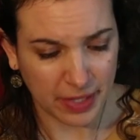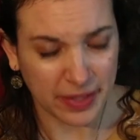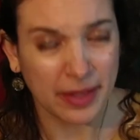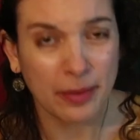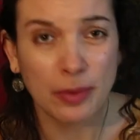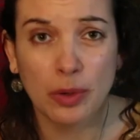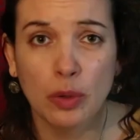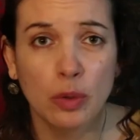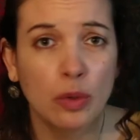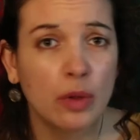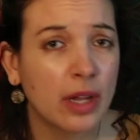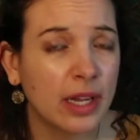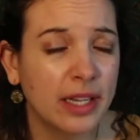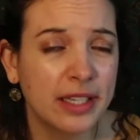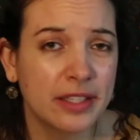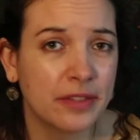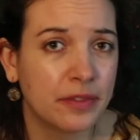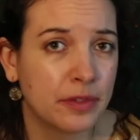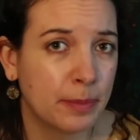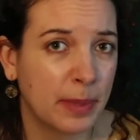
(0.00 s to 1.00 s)
There were all
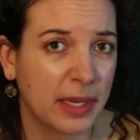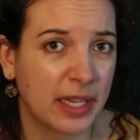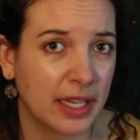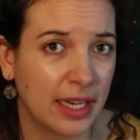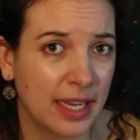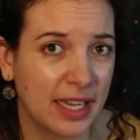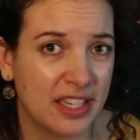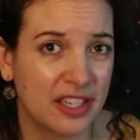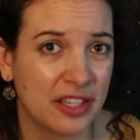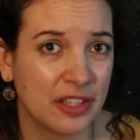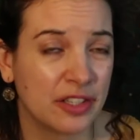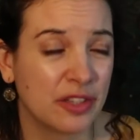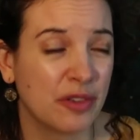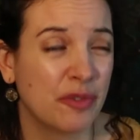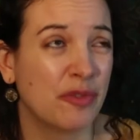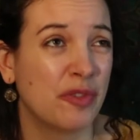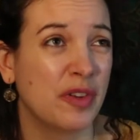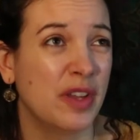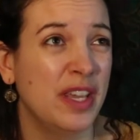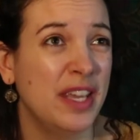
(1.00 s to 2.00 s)
kinds of speculations
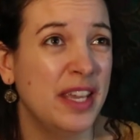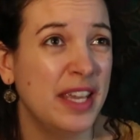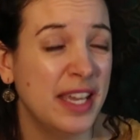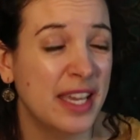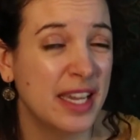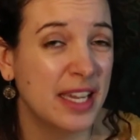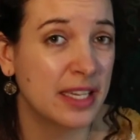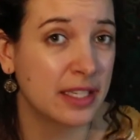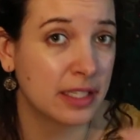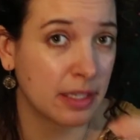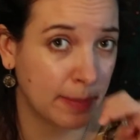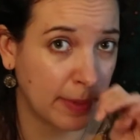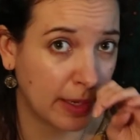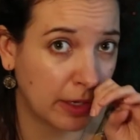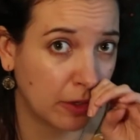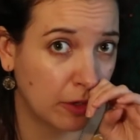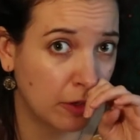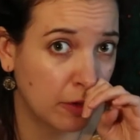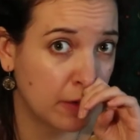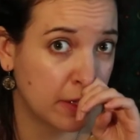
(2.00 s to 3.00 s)
for years
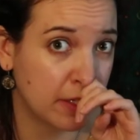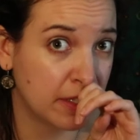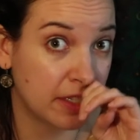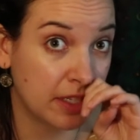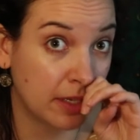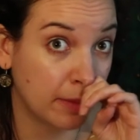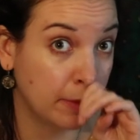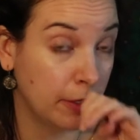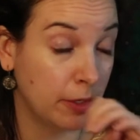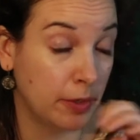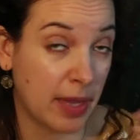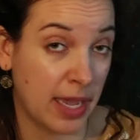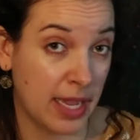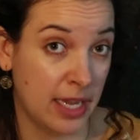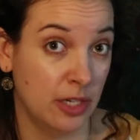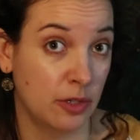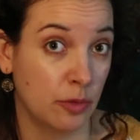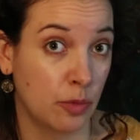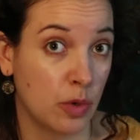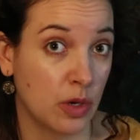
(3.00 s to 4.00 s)
about who this
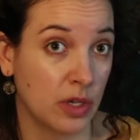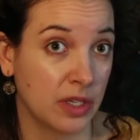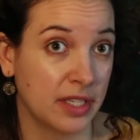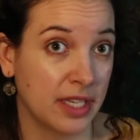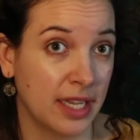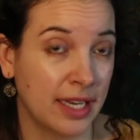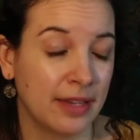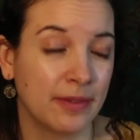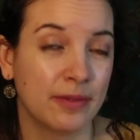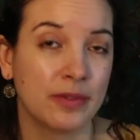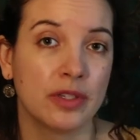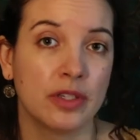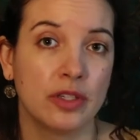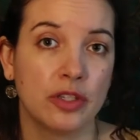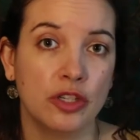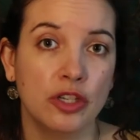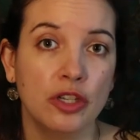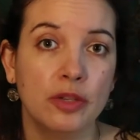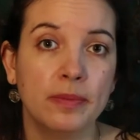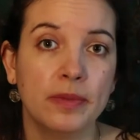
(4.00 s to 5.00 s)
W.H. was, and it was
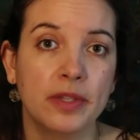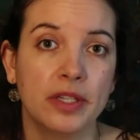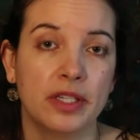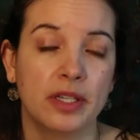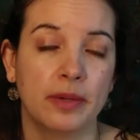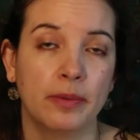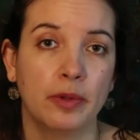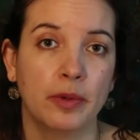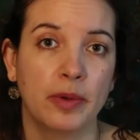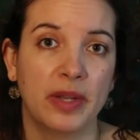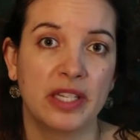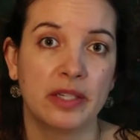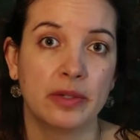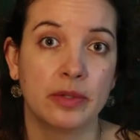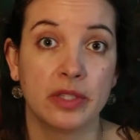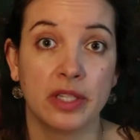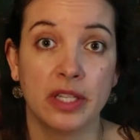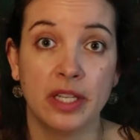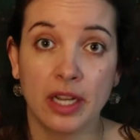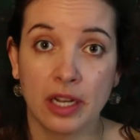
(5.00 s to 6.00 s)
assumed that W.H.
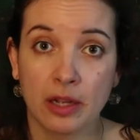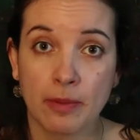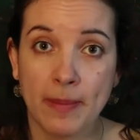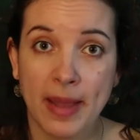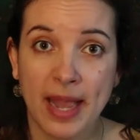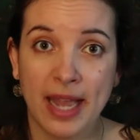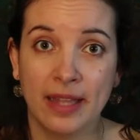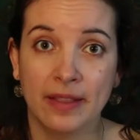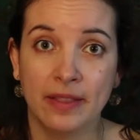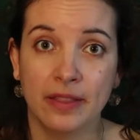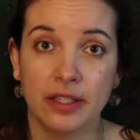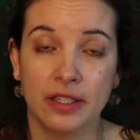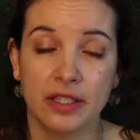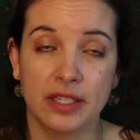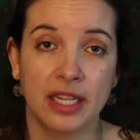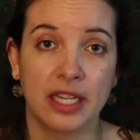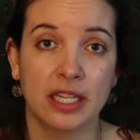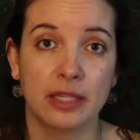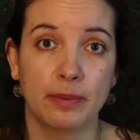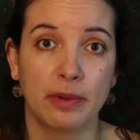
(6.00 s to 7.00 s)
was the young man that
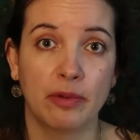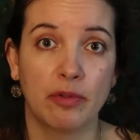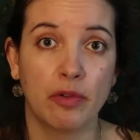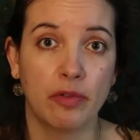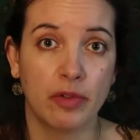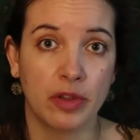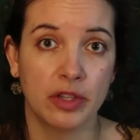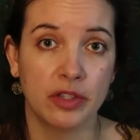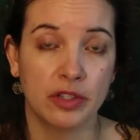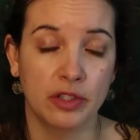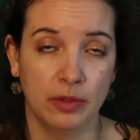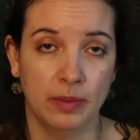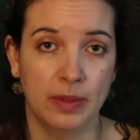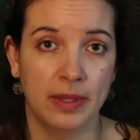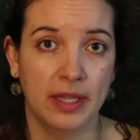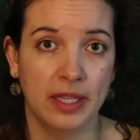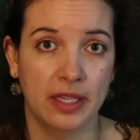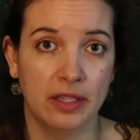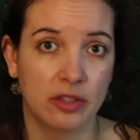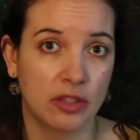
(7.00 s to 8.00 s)
Shakespeare refers to
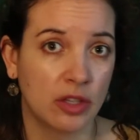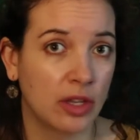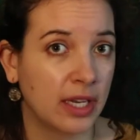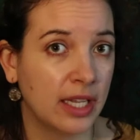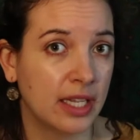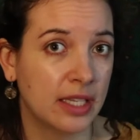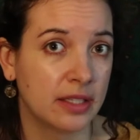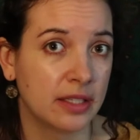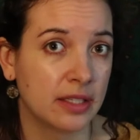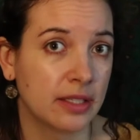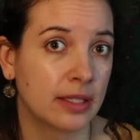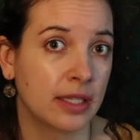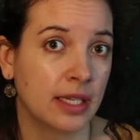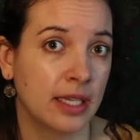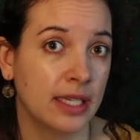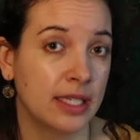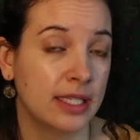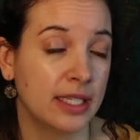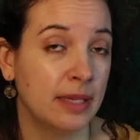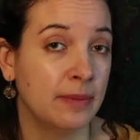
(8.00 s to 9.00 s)
in these sonnets, that
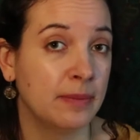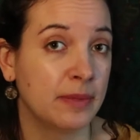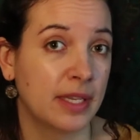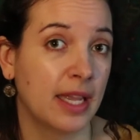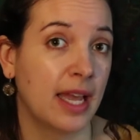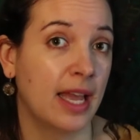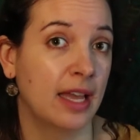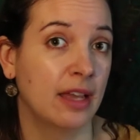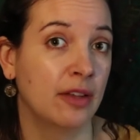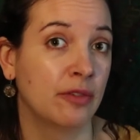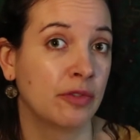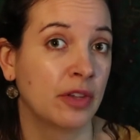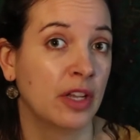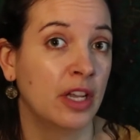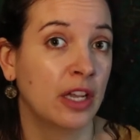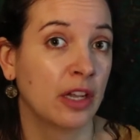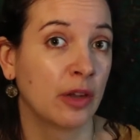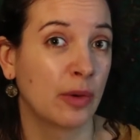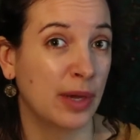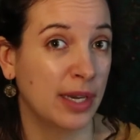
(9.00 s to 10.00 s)
he seems to have
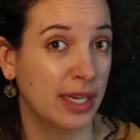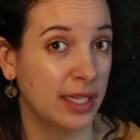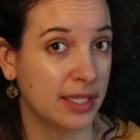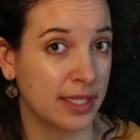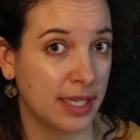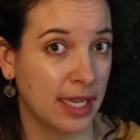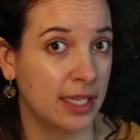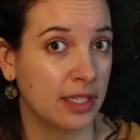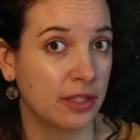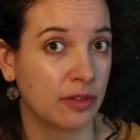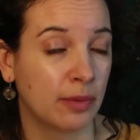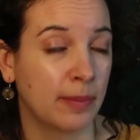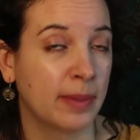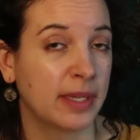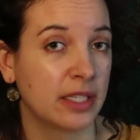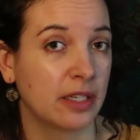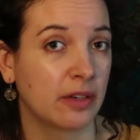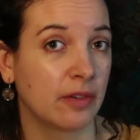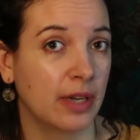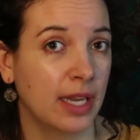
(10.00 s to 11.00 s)
quite an intense
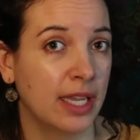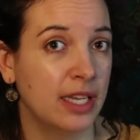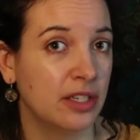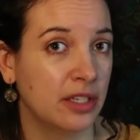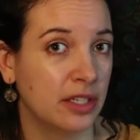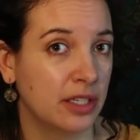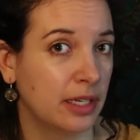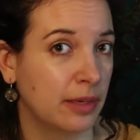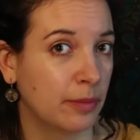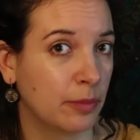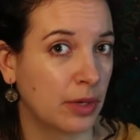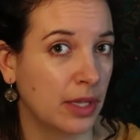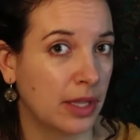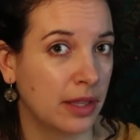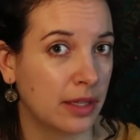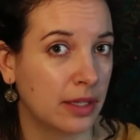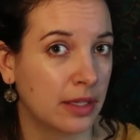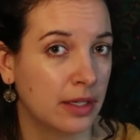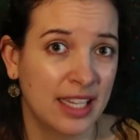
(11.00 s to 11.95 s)
romantic relationship with.